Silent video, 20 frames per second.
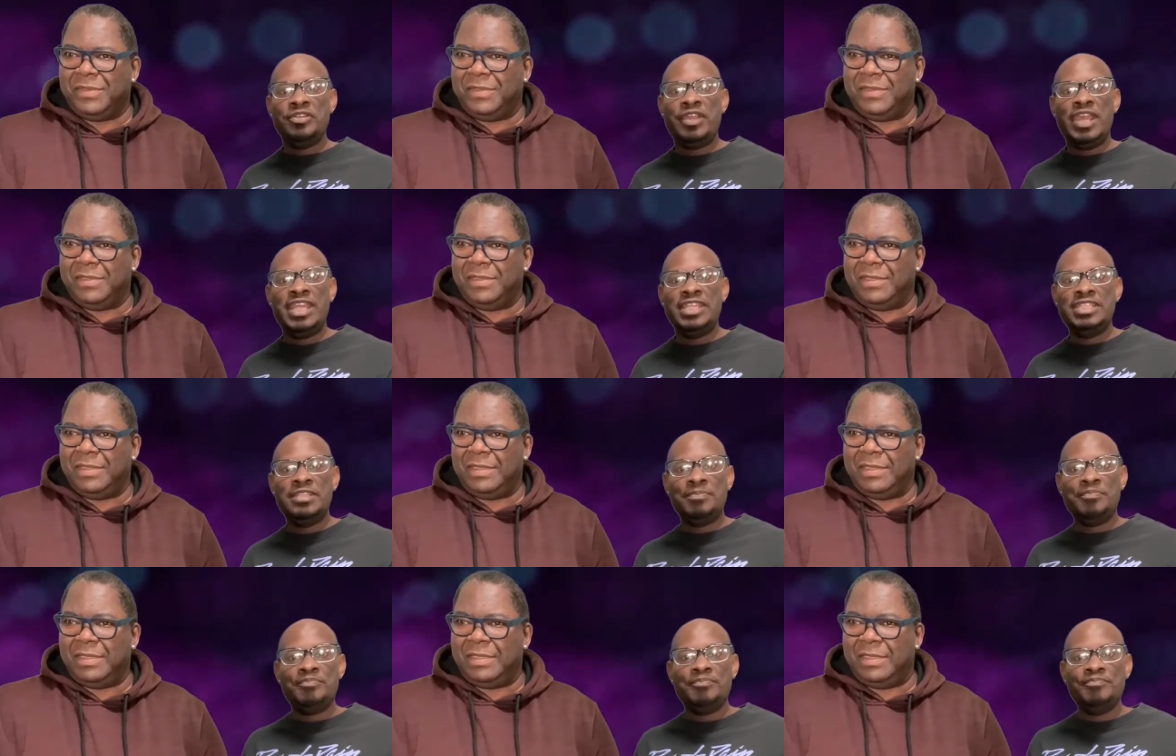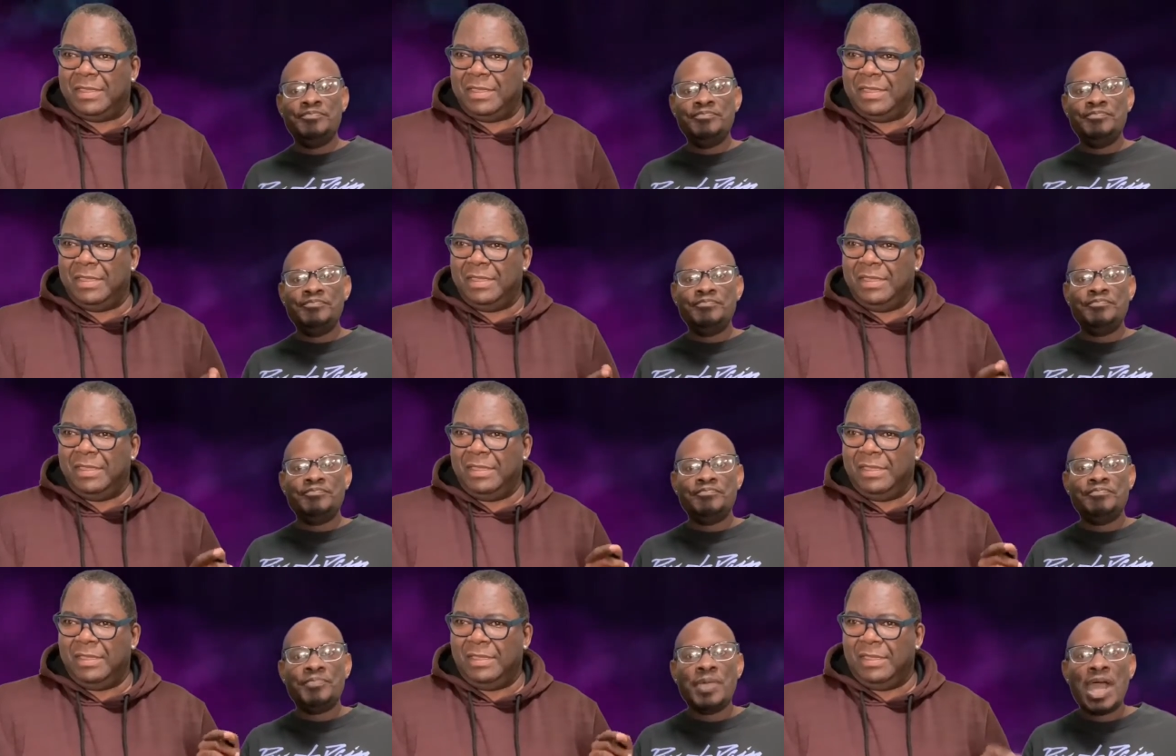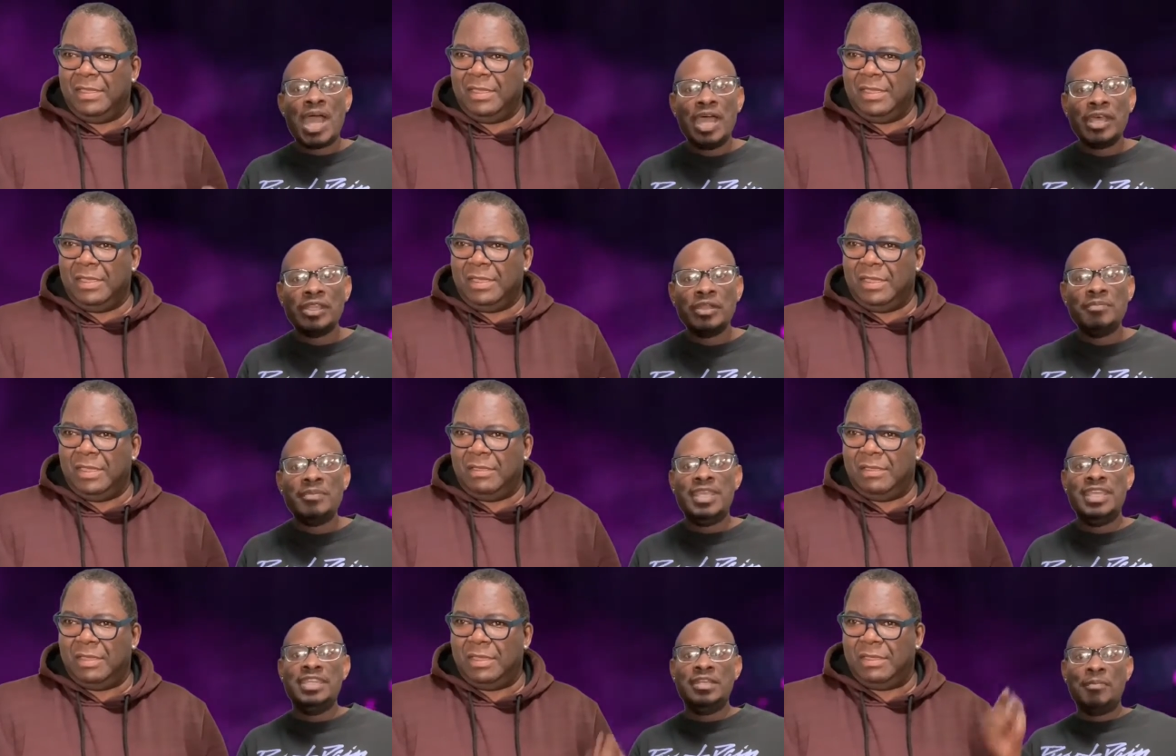Speaker 1: at the
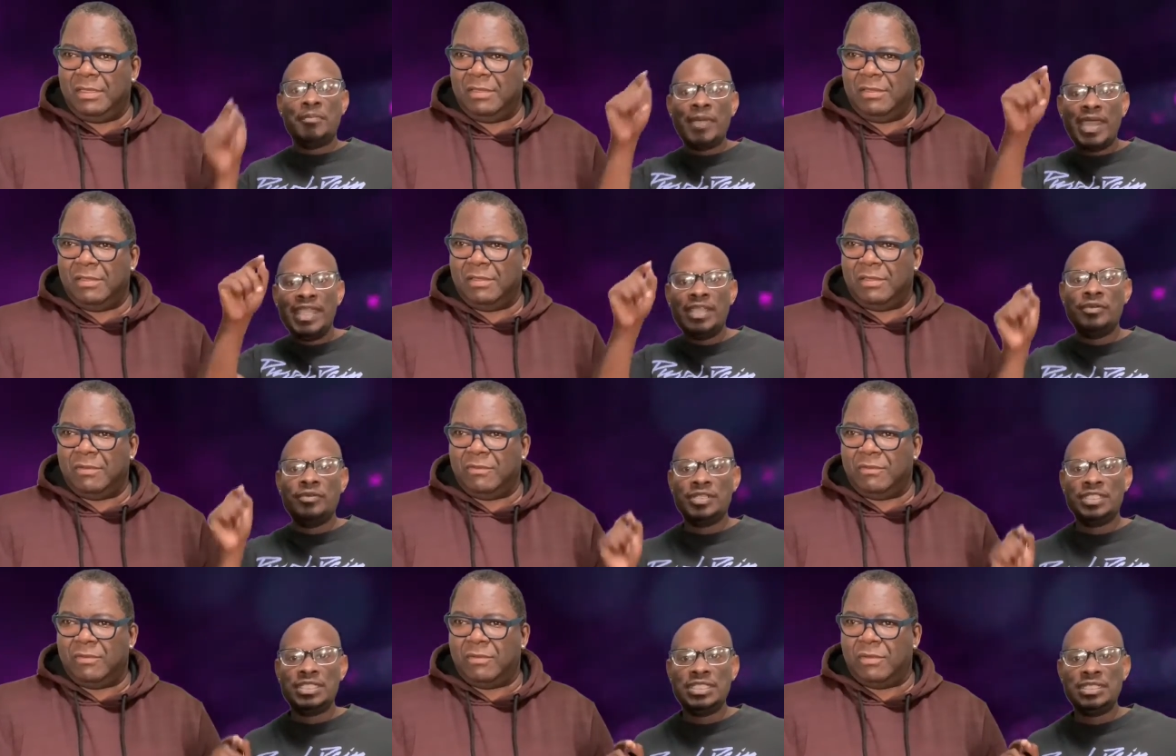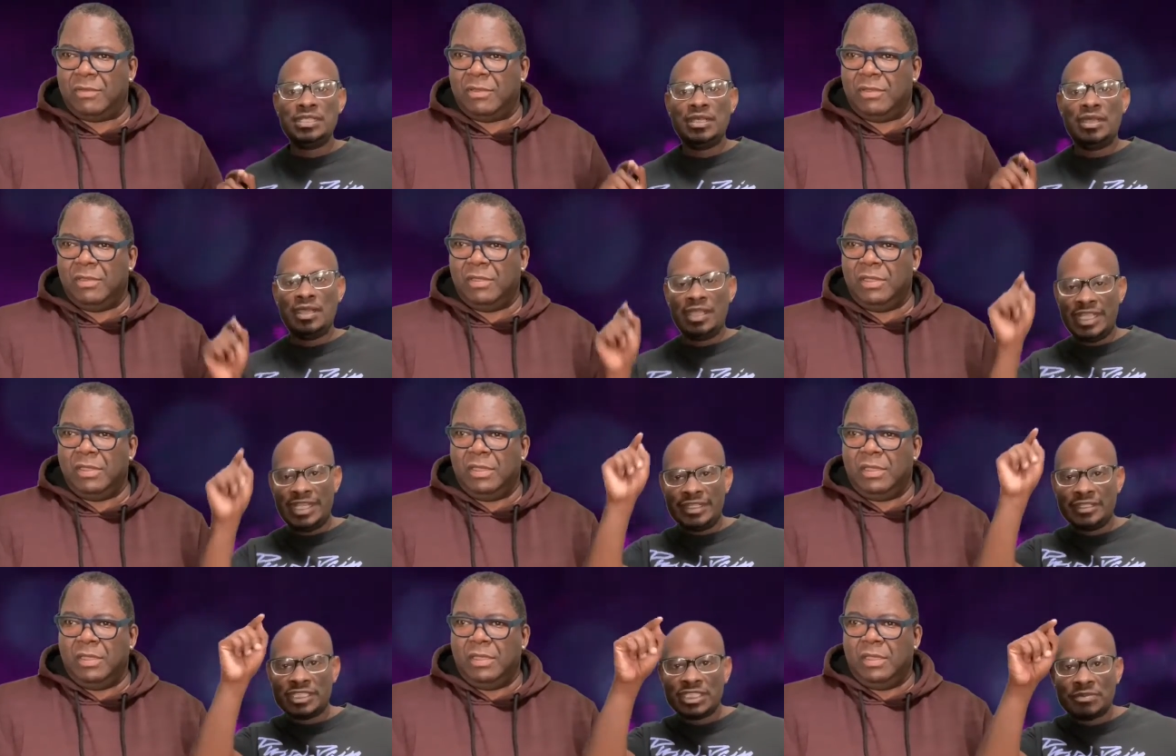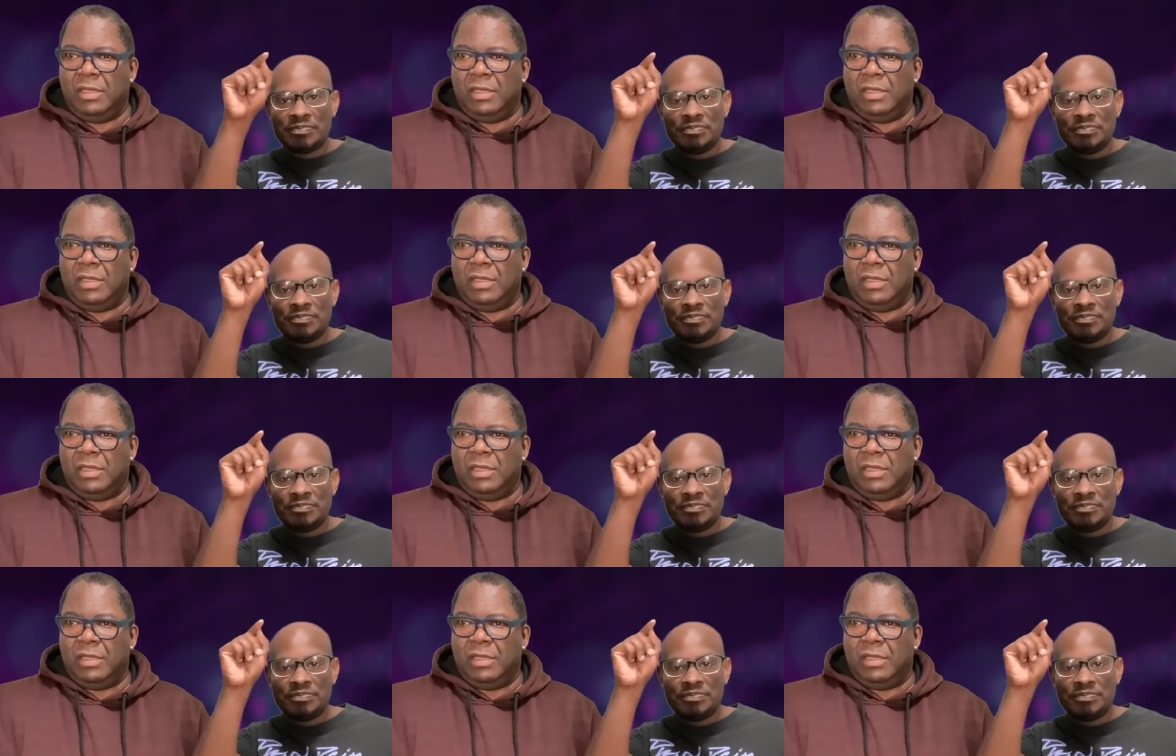bottom and a mic on the top, uh, and a